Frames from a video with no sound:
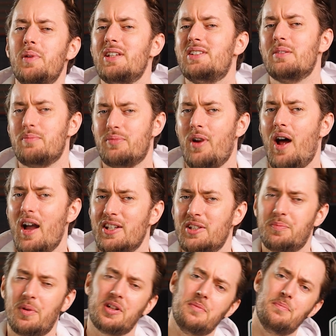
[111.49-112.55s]
be
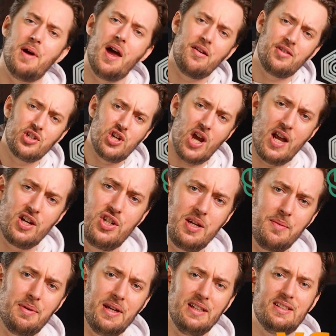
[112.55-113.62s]
surprised, but comparing
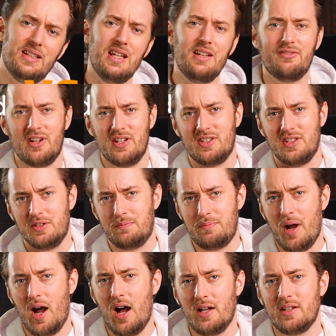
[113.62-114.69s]
ChatGPT versus
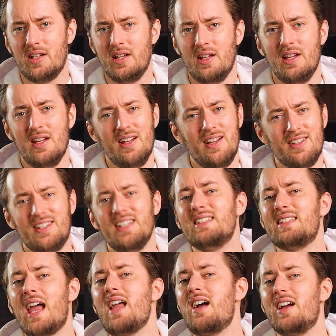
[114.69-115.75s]
Bard,
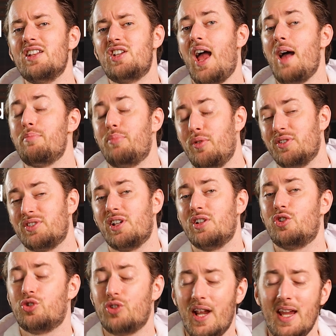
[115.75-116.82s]
these AI chatbots are
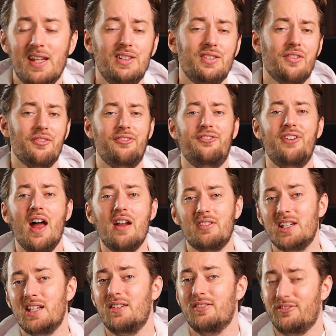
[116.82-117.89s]
trained
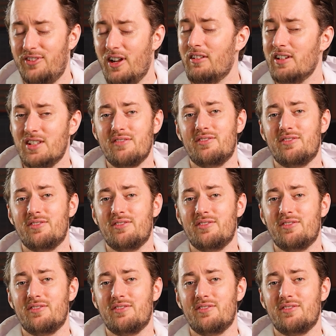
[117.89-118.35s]
very, very